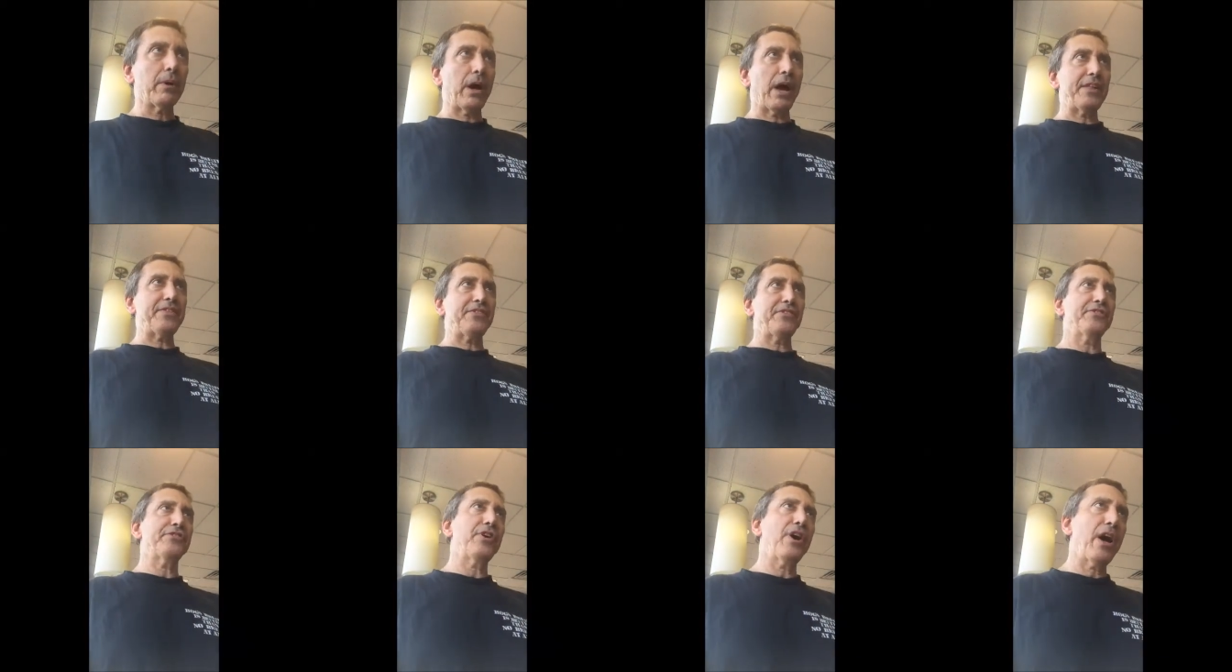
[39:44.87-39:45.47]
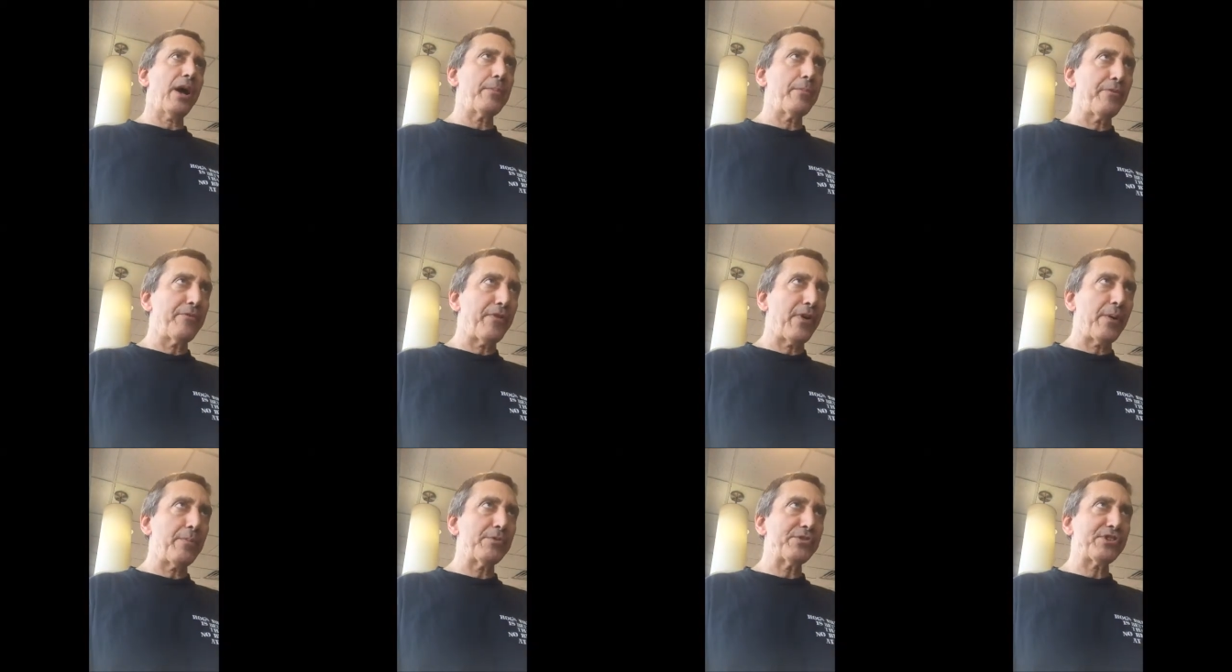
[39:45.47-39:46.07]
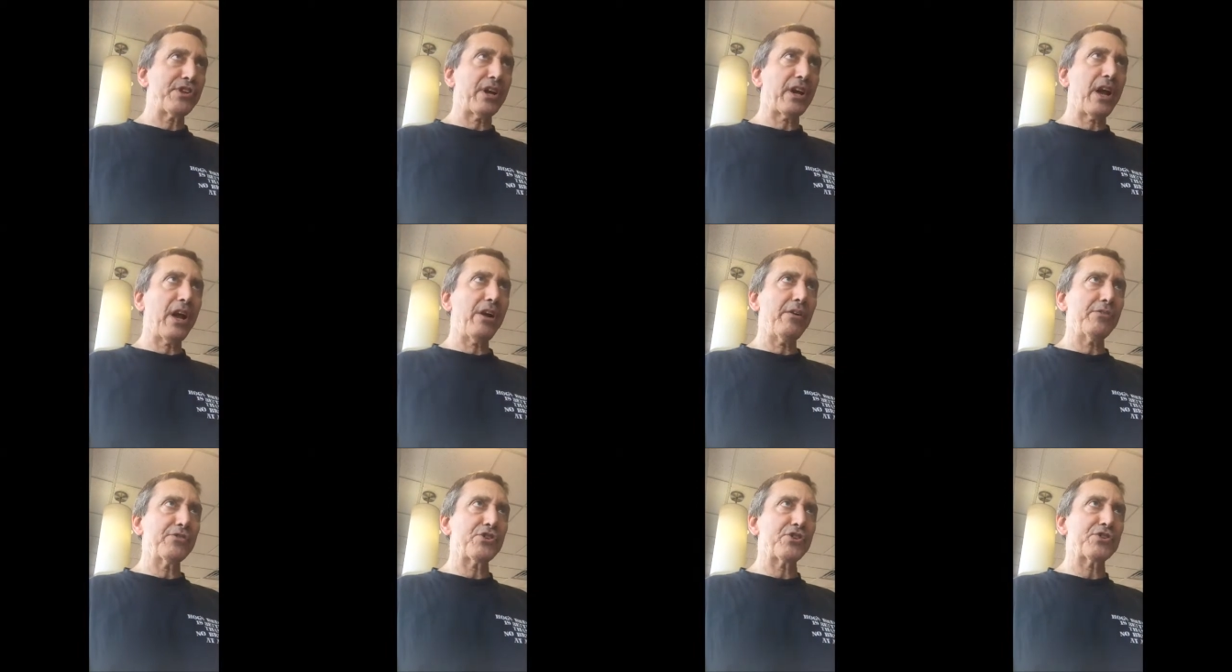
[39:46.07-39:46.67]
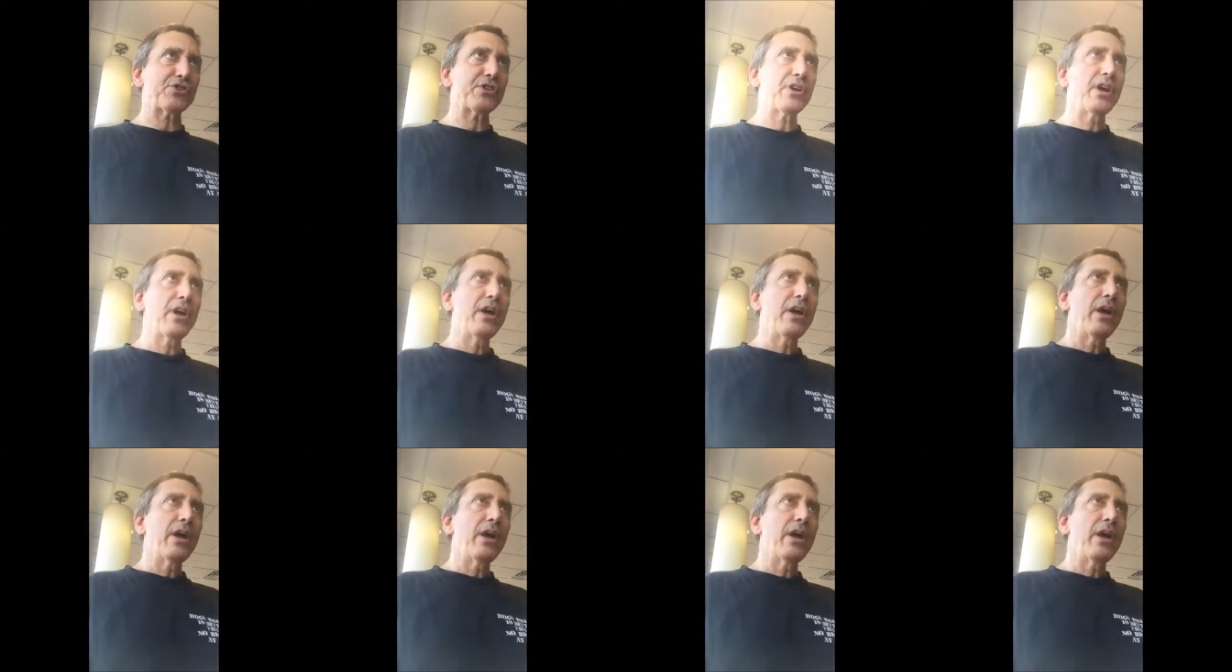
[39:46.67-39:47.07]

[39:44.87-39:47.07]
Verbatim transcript: at the time, a famous psychologist.